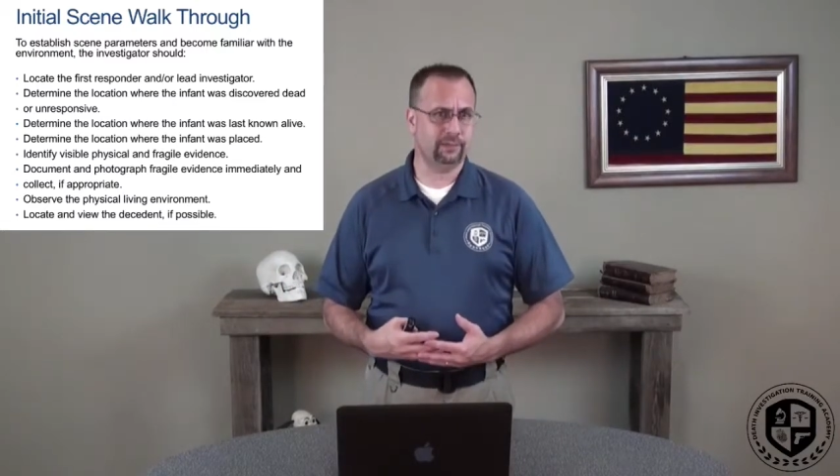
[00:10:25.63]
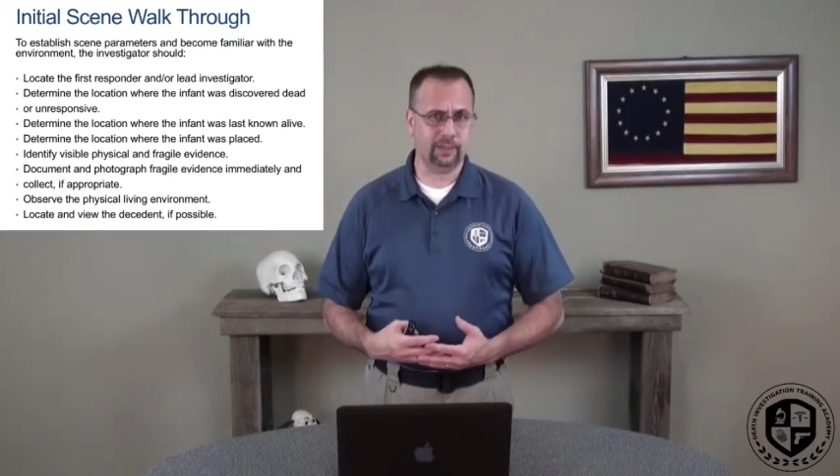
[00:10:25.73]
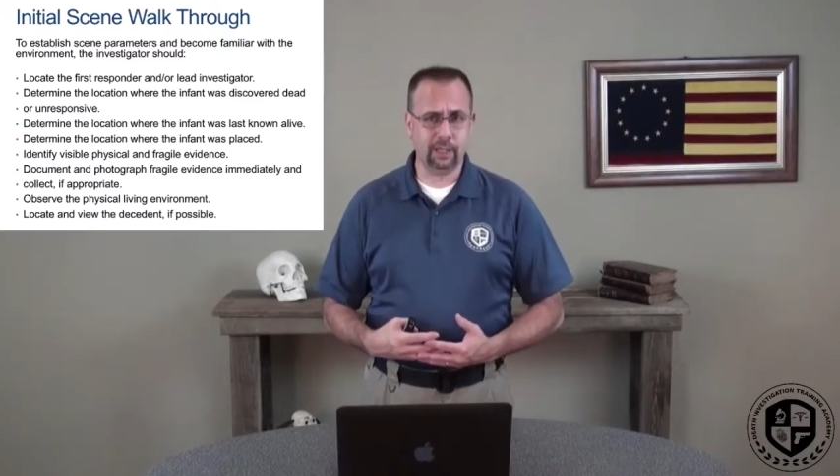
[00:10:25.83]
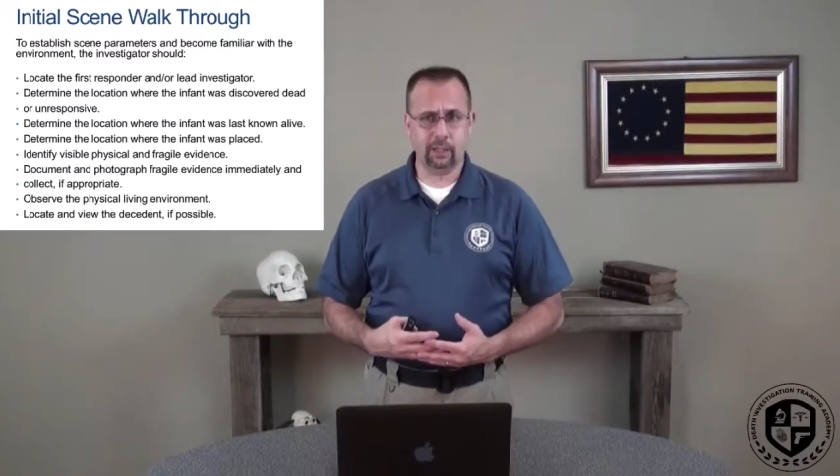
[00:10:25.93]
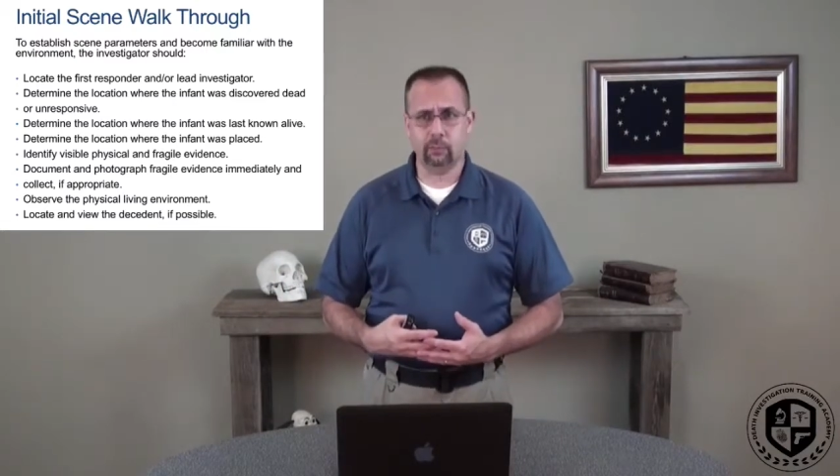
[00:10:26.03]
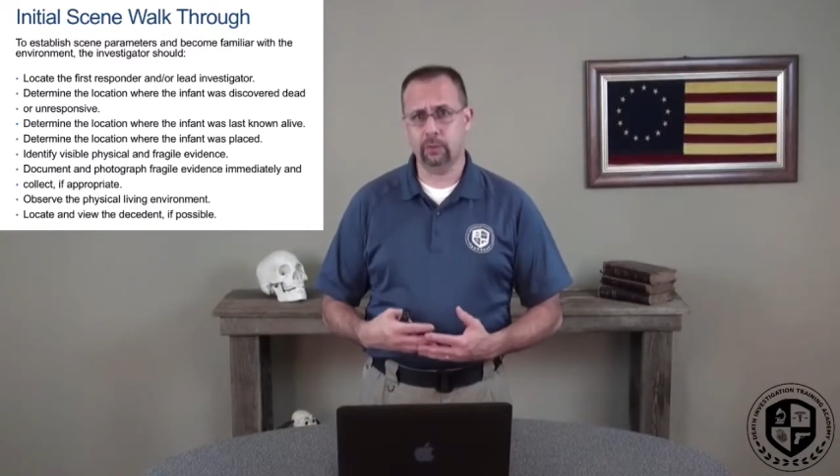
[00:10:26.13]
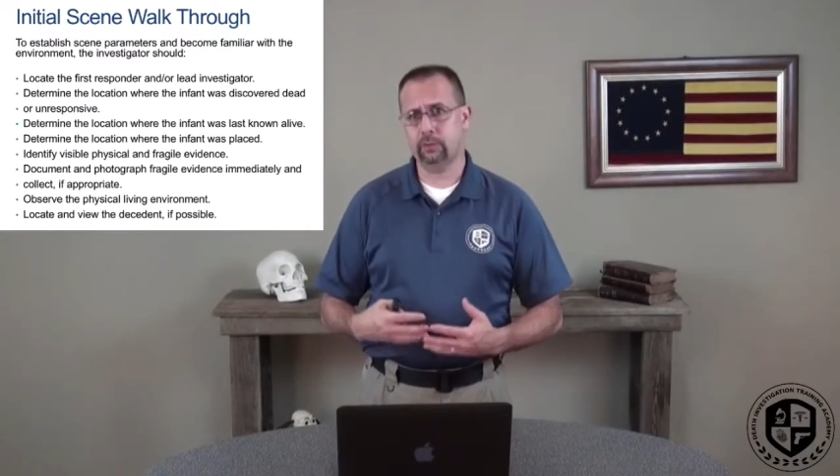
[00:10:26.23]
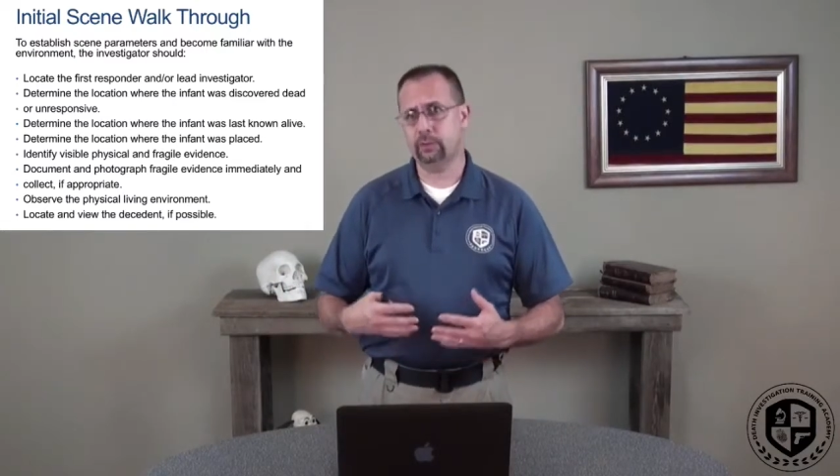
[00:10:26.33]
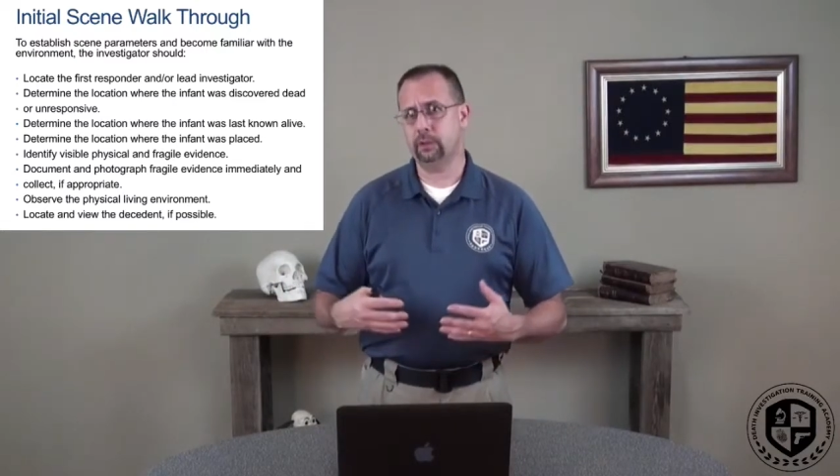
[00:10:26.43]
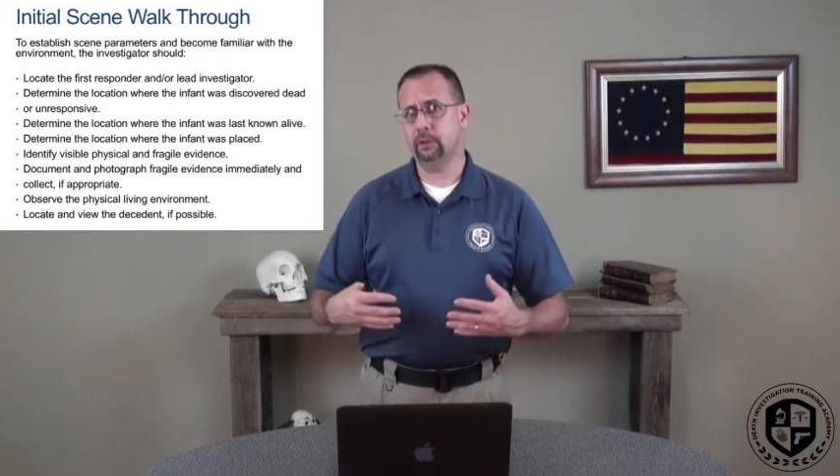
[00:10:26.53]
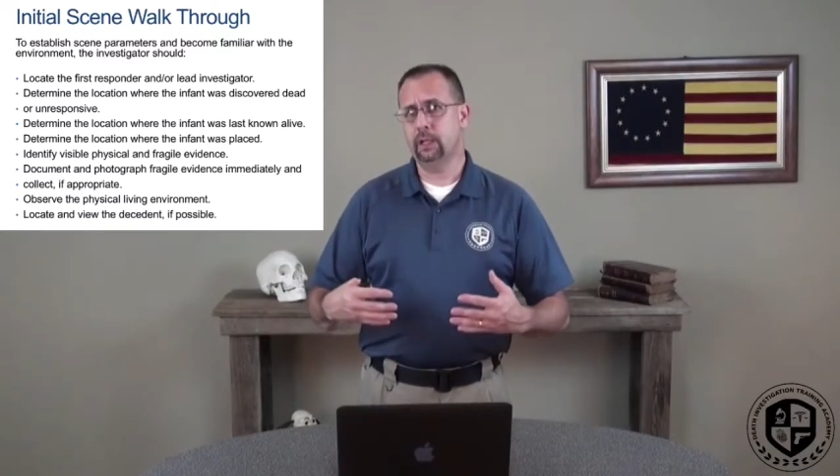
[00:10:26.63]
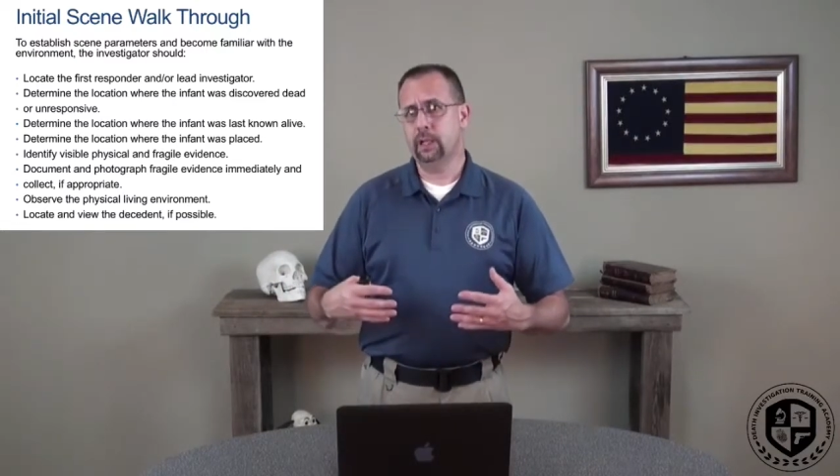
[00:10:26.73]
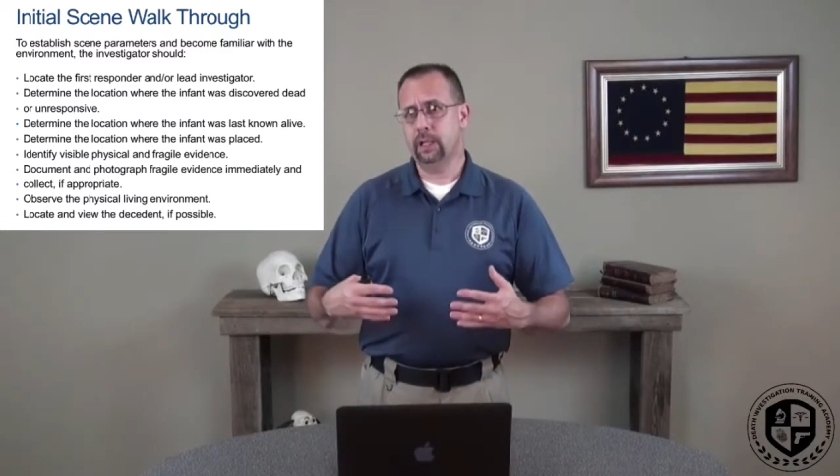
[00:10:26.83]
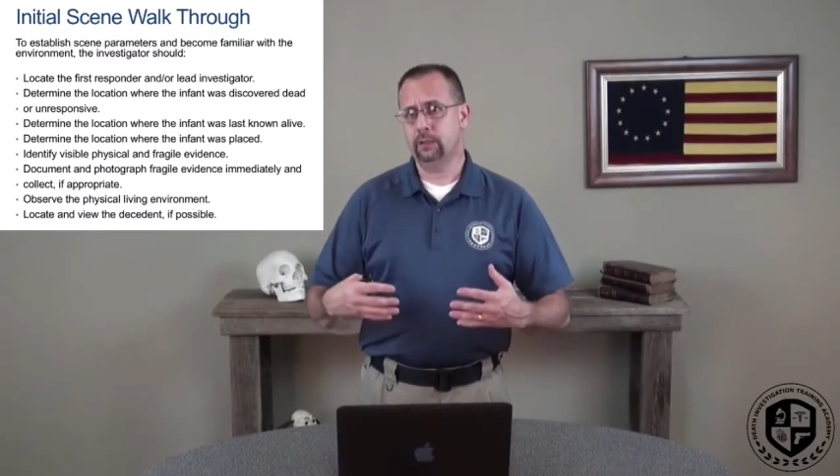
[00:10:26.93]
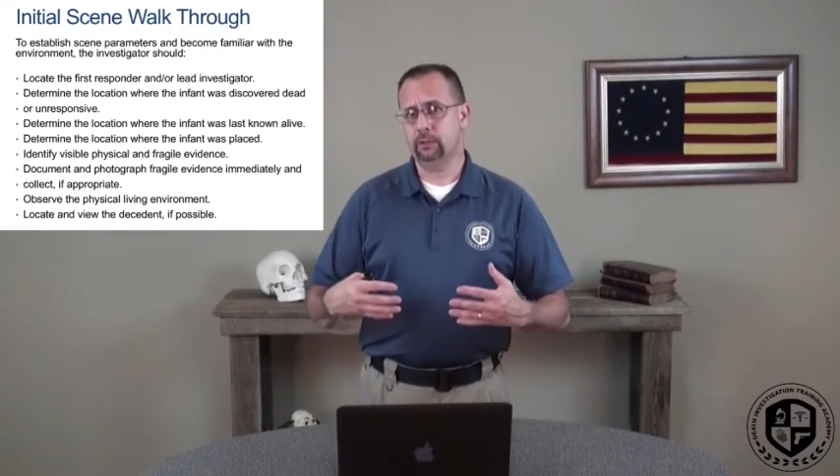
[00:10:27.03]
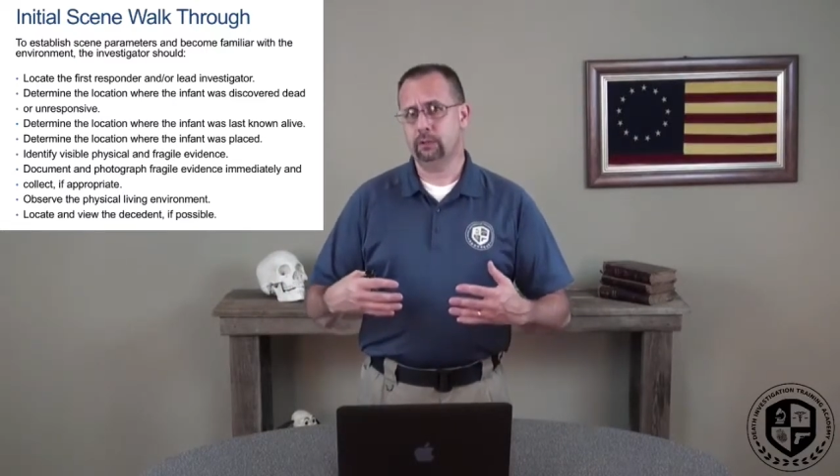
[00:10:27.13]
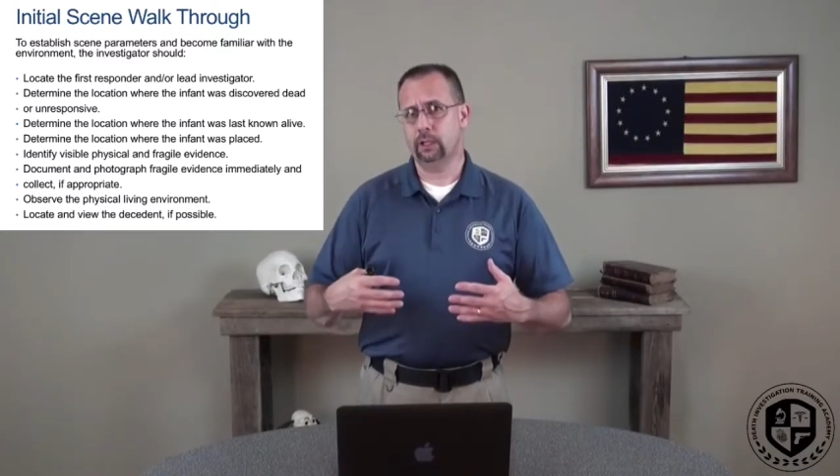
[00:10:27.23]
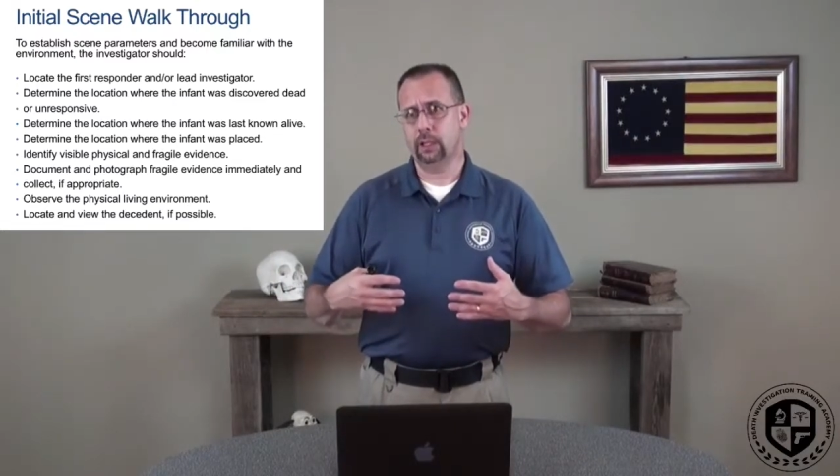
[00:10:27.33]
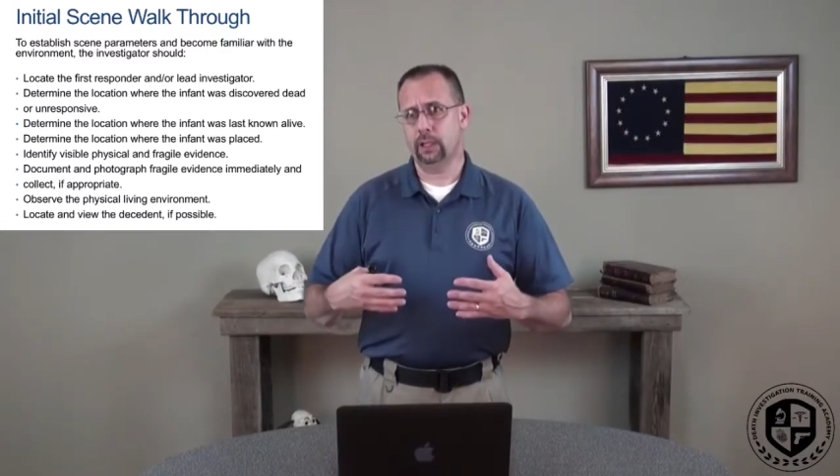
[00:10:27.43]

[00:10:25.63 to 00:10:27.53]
sick? Is there